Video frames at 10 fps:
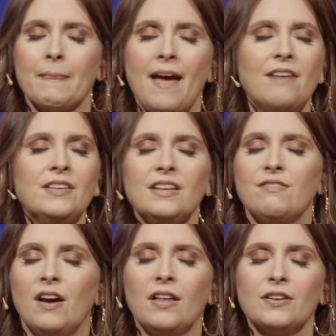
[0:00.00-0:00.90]
Heavenly
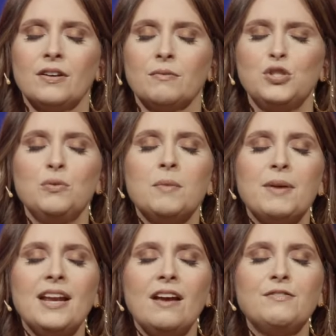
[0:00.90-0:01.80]
Father, would you
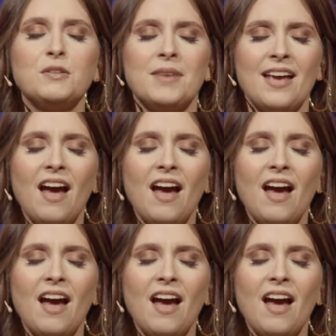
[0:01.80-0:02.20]
repeat after me?